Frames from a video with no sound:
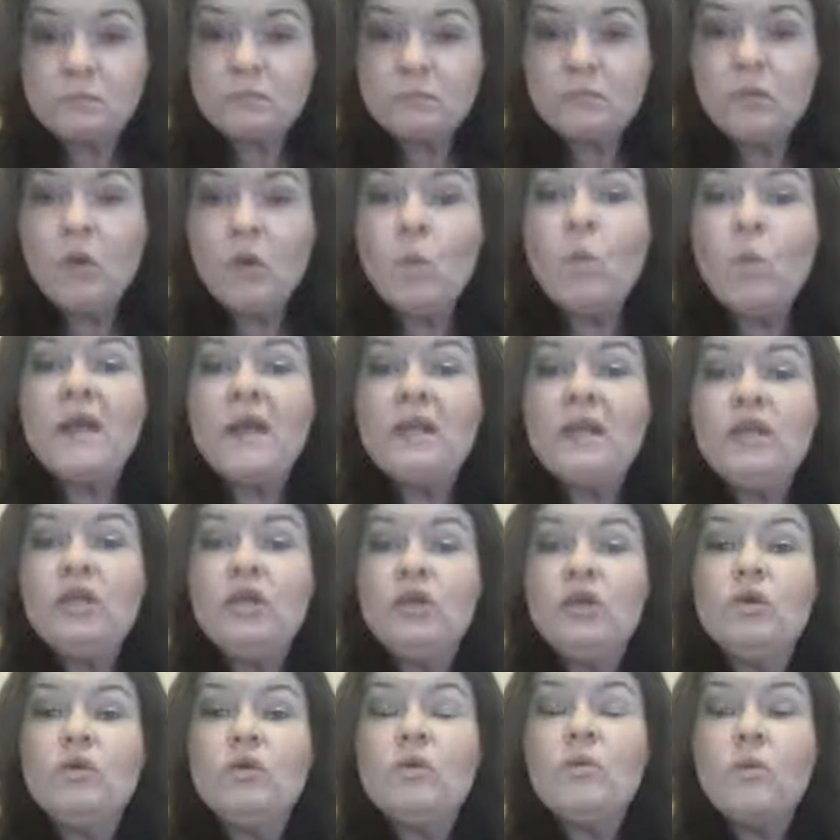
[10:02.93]
what
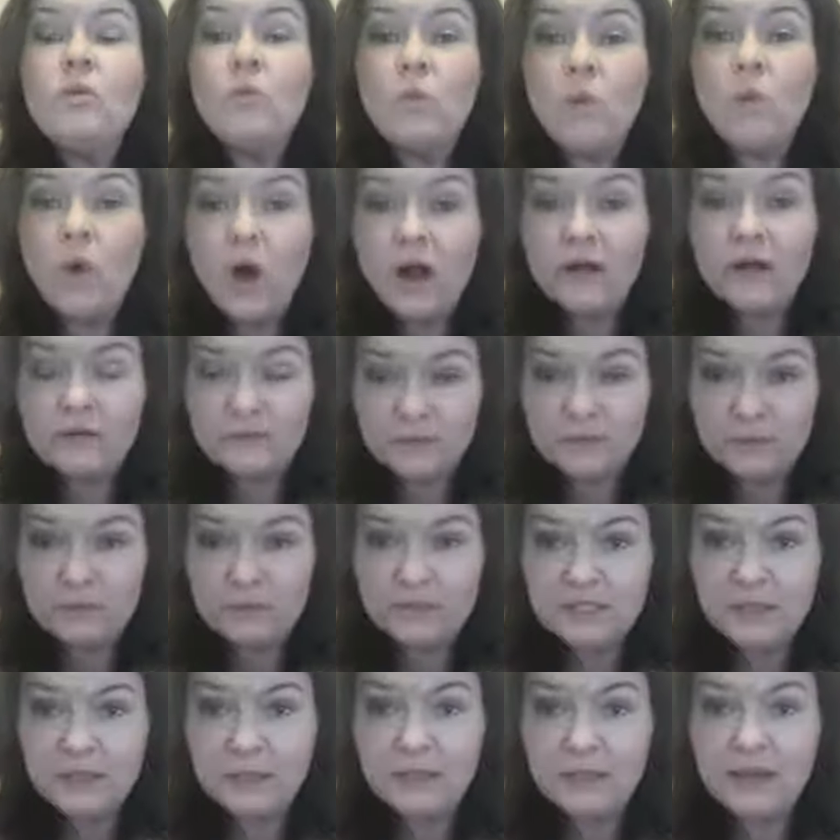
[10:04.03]
you want from
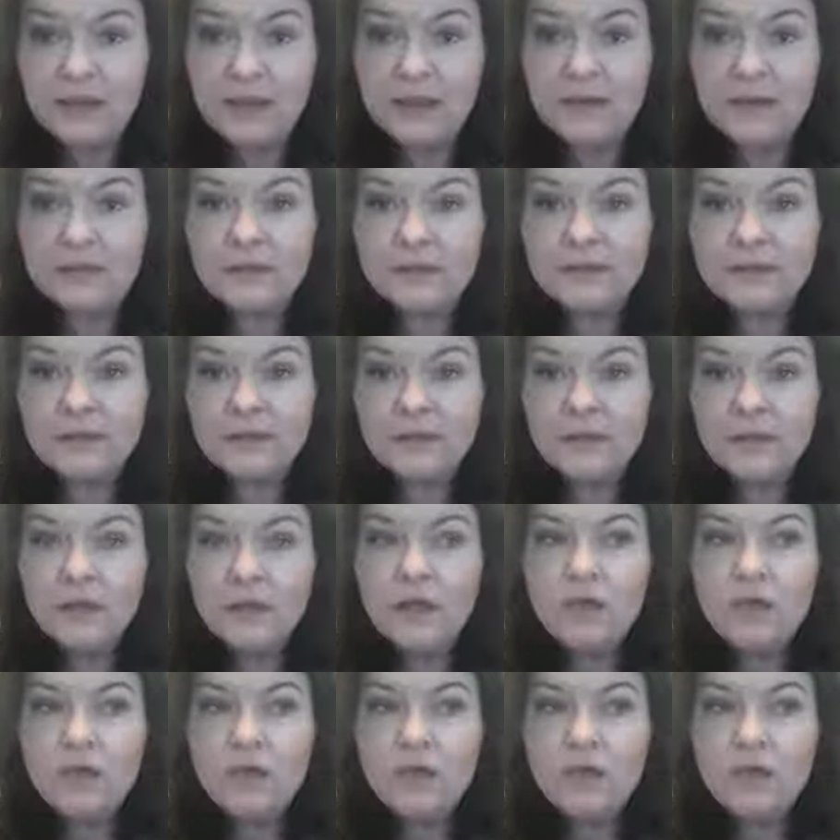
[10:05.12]
somebody else,